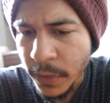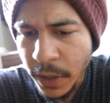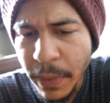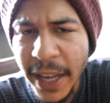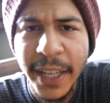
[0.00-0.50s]

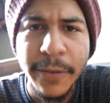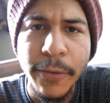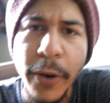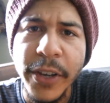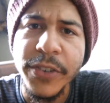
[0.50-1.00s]
back
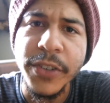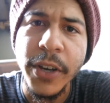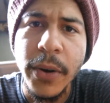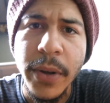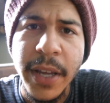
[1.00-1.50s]
4 years
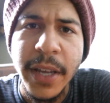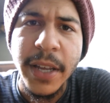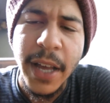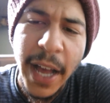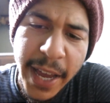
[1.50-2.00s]
ago,
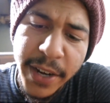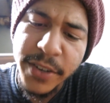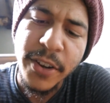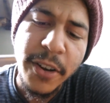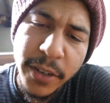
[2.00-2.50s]
I had to
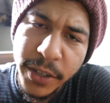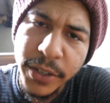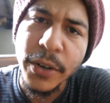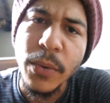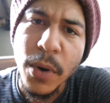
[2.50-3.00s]
start,
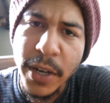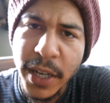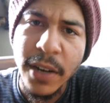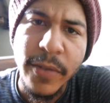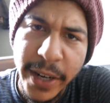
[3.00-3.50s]
one
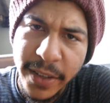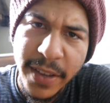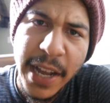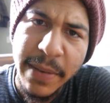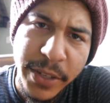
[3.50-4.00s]
cover at a
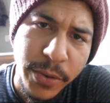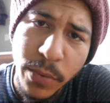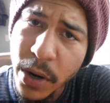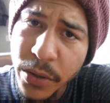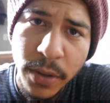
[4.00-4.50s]
time, and you
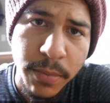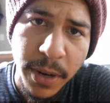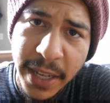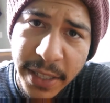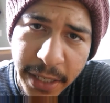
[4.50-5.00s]
work through the
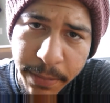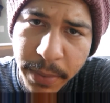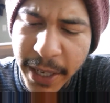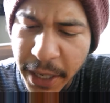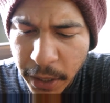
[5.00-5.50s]
process.
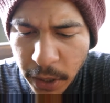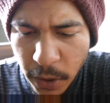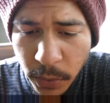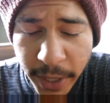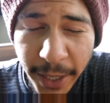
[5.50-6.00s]
But
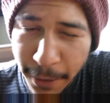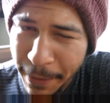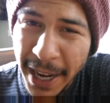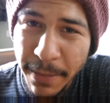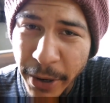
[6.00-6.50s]
when I look
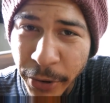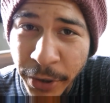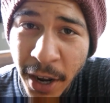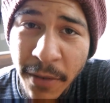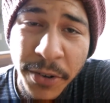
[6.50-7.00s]
back at my
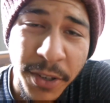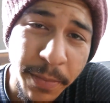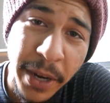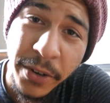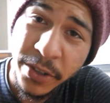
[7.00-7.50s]
older covers
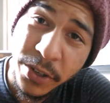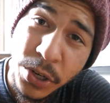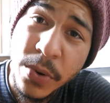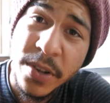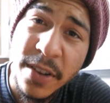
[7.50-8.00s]
compared to the
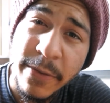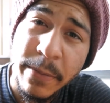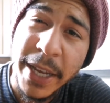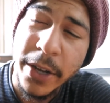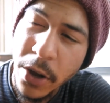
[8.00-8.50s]
newer stuff,
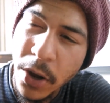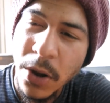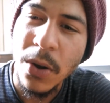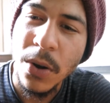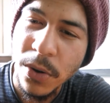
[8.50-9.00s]
I'm like,
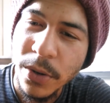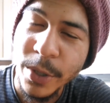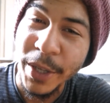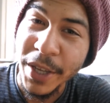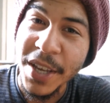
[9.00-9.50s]
oh,
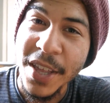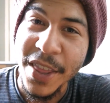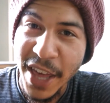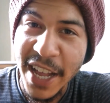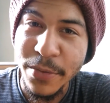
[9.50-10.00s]

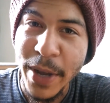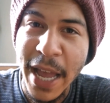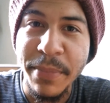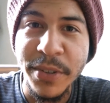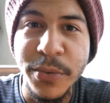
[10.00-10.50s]
that's what
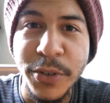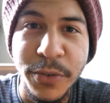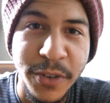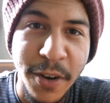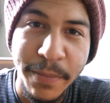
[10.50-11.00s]
happens when you
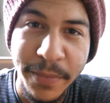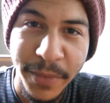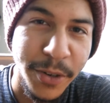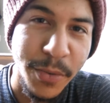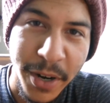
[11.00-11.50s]
start,
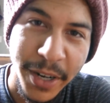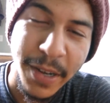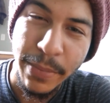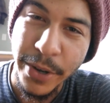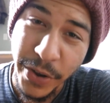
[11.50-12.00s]
working
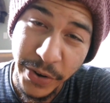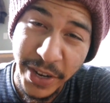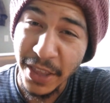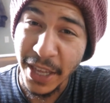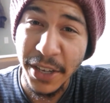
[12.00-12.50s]
on putting your
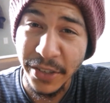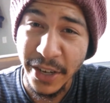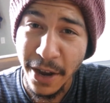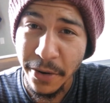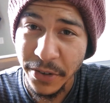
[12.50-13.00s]

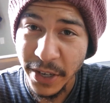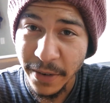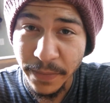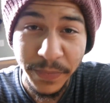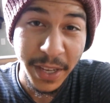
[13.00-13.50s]
10,000 hours
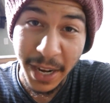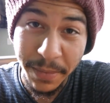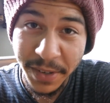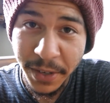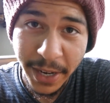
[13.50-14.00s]
in. And
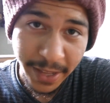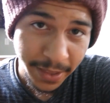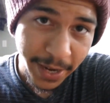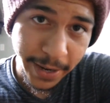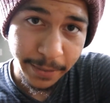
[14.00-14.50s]
I'm still not
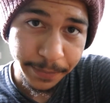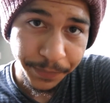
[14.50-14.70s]
there.